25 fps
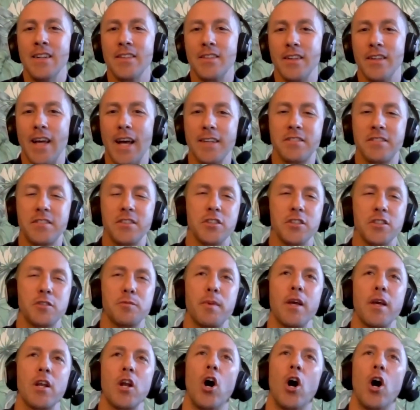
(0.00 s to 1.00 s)
So it has to just
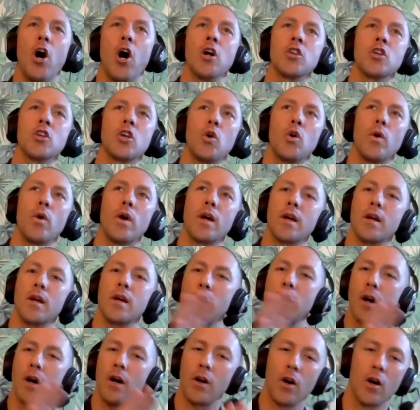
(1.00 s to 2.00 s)
be an
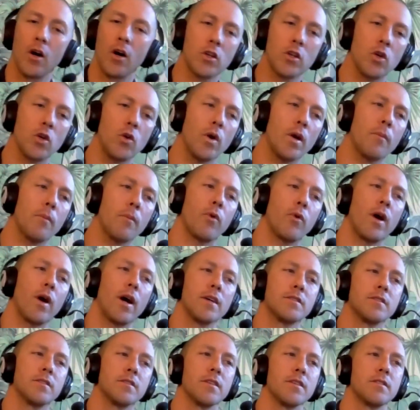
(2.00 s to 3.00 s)
ongoing
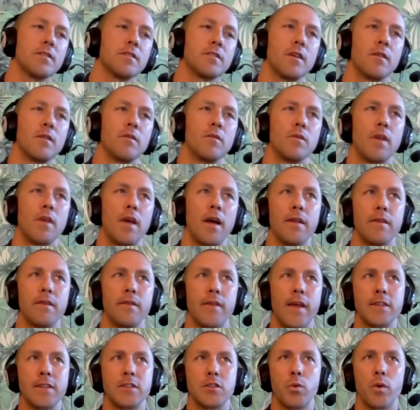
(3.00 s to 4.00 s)
process. And
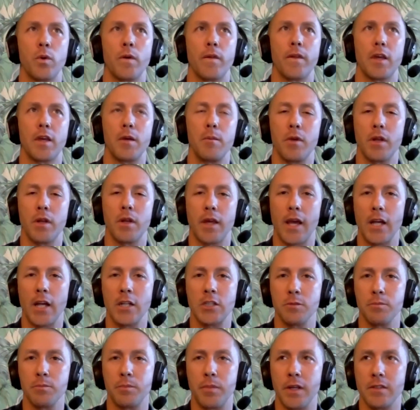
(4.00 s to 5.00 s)
that's where the
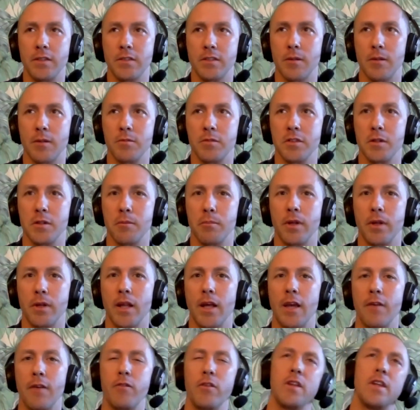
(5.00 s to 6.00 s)
communication piece comes into
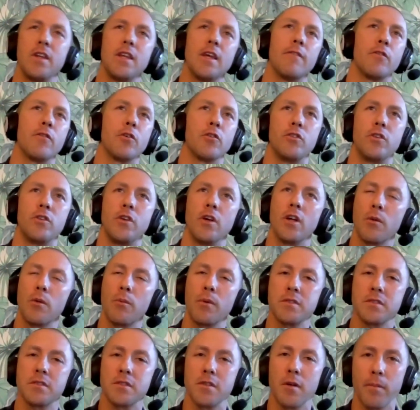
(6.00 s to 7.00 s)
play. If you're dealing
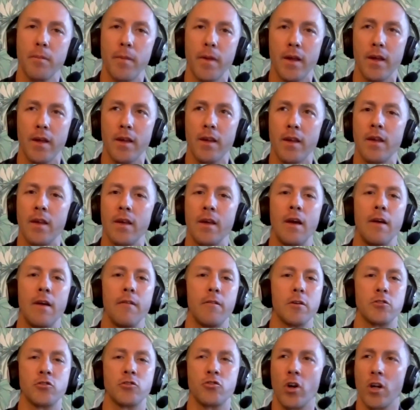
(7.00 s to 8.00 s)
with something,
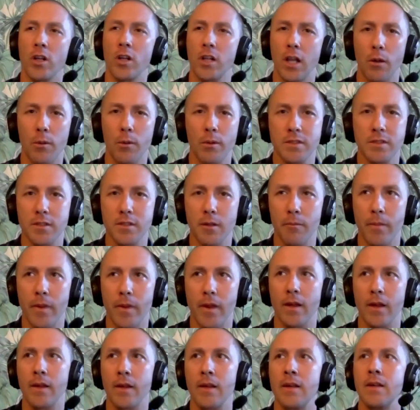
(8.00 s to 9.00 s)
you're struggling with
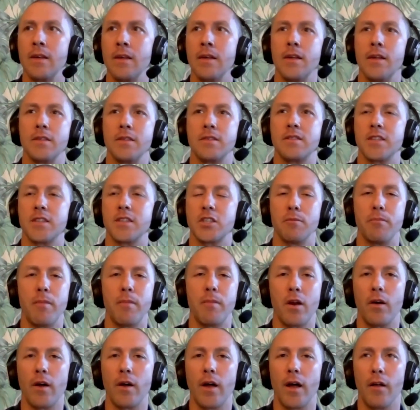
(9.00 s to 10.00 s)
something, this is such a
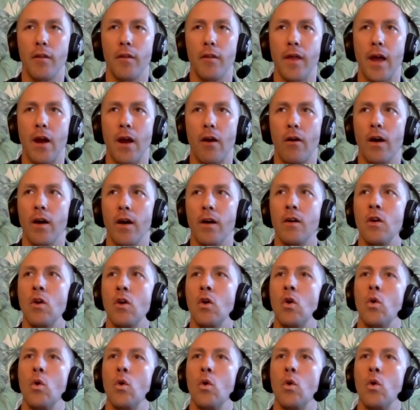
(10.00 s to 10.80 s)
mental health era.